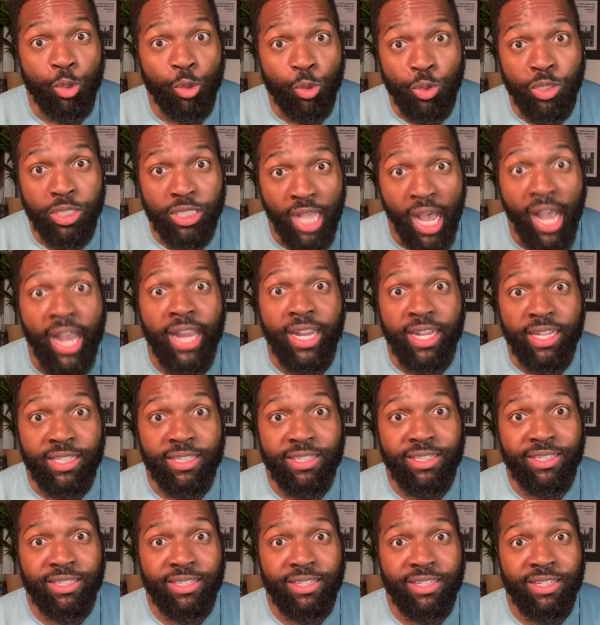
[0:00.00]
I mean, right
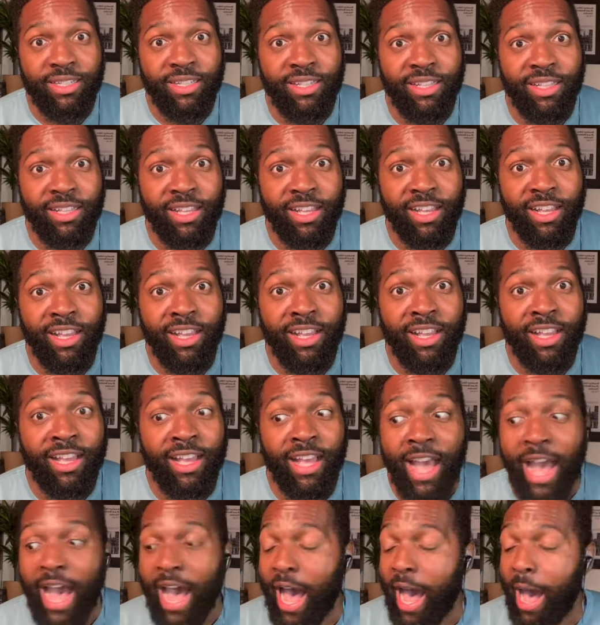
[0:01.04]
now, I could do with
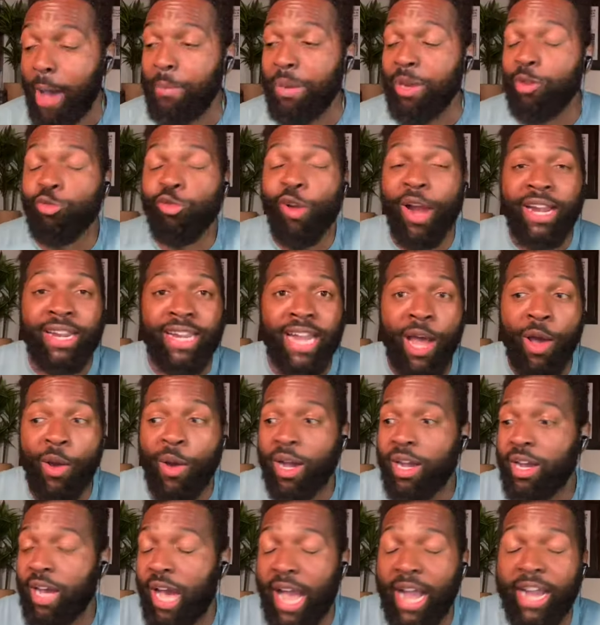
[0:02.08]
somebody who could figure out
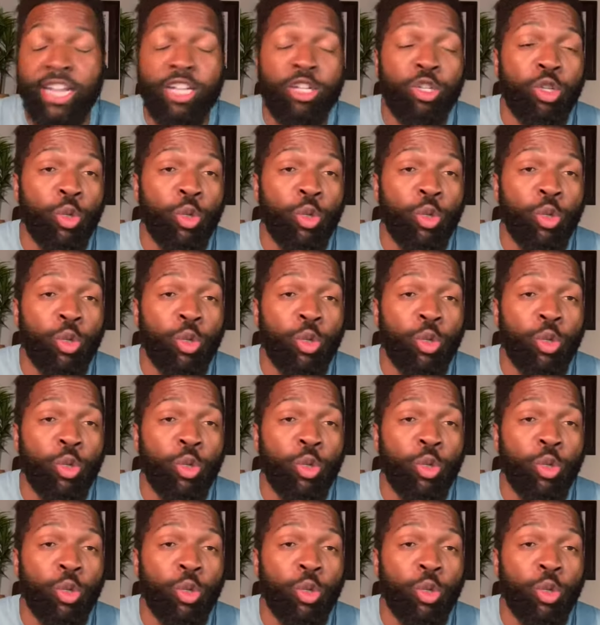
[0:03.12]
testing,